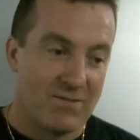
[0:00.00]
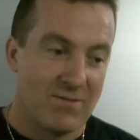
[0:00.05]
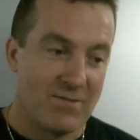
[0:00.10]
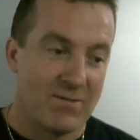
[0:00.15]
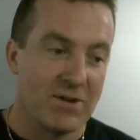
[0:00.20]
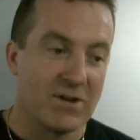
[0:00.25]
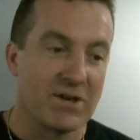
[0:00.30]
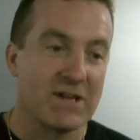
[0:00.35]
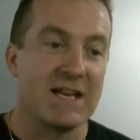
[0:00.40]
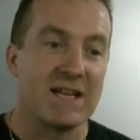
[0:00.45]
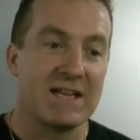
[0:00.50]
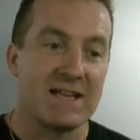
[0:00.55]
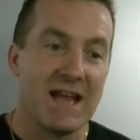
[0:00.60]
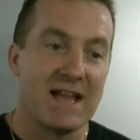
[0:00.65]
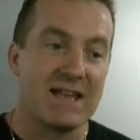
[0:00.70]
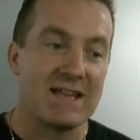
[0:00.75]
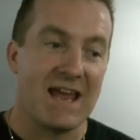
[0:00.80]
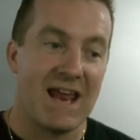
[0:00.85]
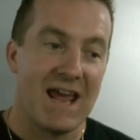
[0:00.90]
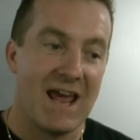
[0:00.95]
looking at that
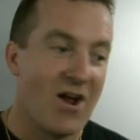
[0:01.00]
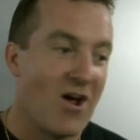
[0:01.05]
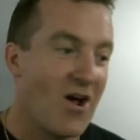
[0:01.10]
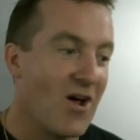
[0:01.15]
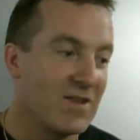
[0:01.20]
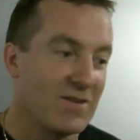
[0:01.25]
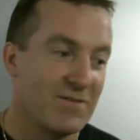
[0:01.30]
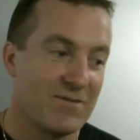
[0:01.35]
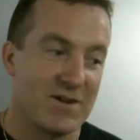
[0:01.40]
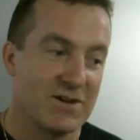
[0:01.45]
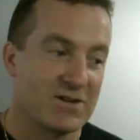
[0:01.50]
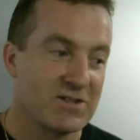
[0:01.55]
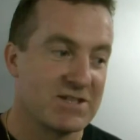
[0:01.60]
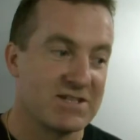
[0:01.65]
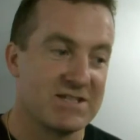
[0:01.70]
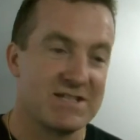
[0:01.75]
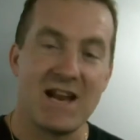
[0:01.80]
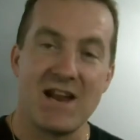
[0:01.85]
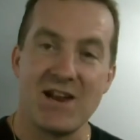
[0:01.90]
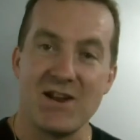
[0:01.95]
had all the
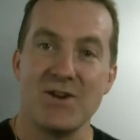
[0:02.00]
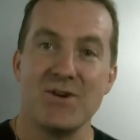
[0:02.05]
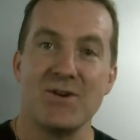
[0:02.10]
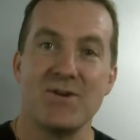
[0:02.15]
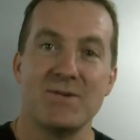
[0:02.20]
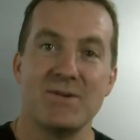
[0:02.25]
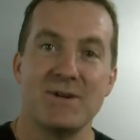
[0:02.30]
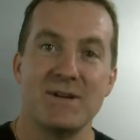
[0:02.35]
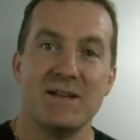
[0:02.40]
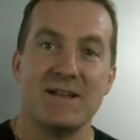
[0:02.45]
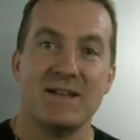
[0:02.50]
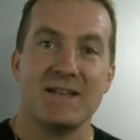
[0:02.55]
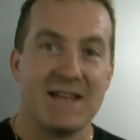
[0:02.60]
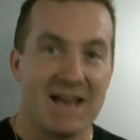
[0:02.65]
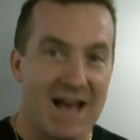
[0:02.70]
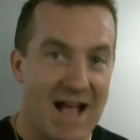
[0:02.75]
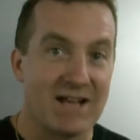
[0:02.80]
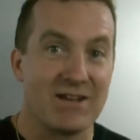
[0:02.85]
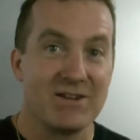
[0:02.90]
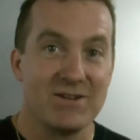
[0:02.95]
functions that I knew
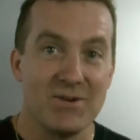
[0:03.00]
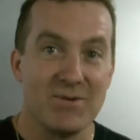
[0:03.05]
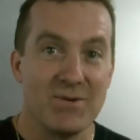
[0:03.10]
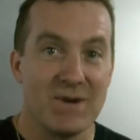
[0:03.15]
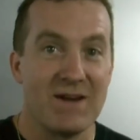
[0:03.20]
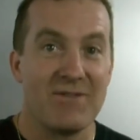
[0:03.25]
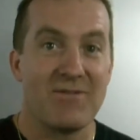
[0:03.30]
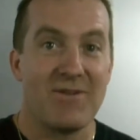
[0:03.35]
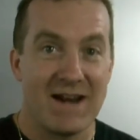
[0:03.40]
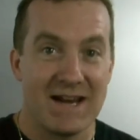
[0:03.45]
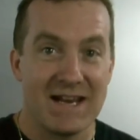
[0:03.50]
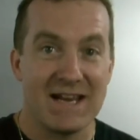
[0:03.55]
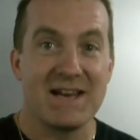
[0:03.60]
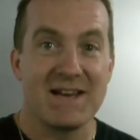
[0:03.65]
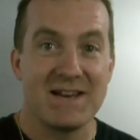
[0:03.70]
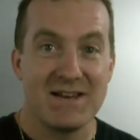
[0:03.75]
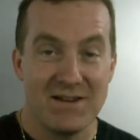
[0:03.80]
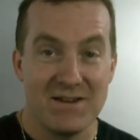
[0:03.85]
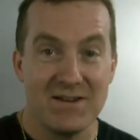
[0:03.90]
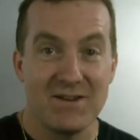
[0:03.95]
that I could do whatever I needed
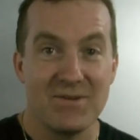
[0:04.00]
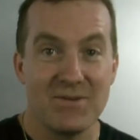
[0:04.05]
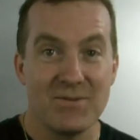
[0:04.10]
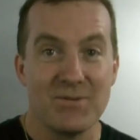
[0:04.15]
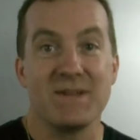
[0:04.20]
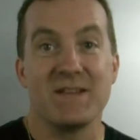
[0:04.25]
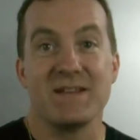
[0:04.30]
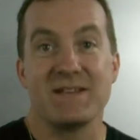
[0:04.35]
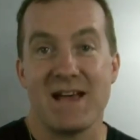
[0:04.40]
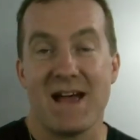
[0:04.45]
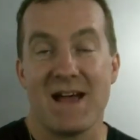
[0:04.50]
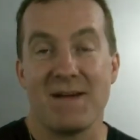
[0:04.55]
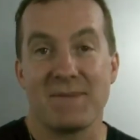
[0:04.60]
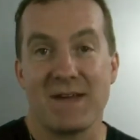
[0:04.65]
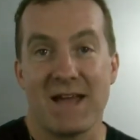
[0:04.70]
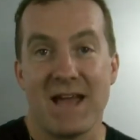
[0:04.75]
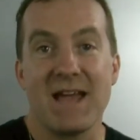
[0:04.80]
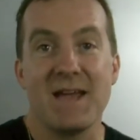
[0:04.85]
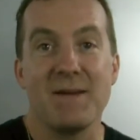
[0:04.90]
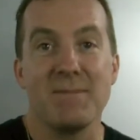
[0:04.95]
to do when the time
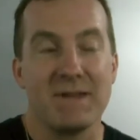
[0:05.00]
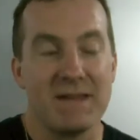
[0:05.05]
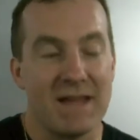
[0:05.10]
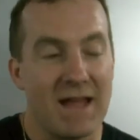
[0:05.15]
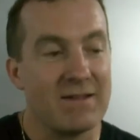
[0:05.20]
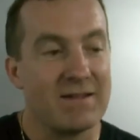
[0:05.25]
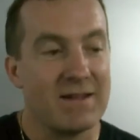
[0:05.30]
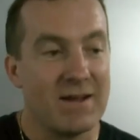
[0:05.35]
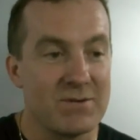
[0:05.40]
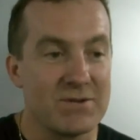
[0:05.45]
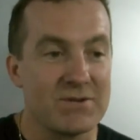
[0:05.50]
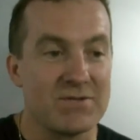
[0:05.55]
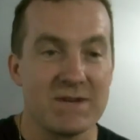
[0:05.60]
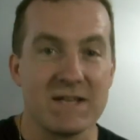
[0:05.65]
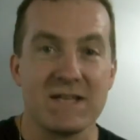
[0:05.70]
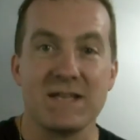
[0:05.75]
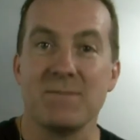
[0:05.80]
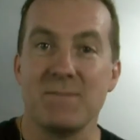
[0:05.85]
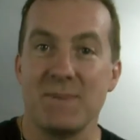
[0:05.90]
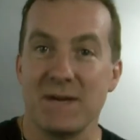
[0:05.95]
came. That was
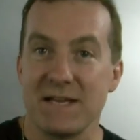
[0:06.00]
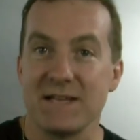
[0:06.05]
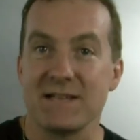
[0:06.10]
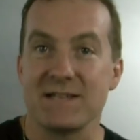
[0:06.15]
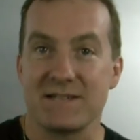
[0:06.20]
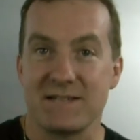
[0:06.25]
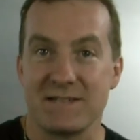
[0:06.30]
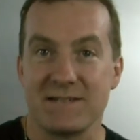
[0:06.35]
really the biggest